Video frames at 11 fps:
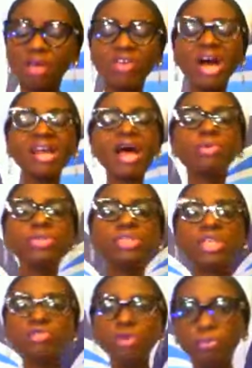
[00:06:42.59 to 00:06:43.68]
Father, we
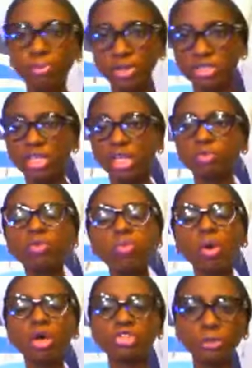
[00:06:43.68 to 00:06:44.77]
give you praise. We
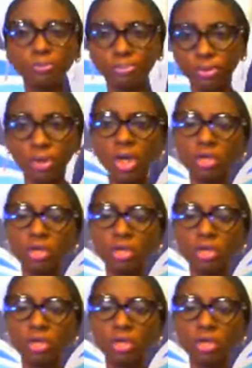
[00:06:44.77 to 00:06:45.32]
worship you.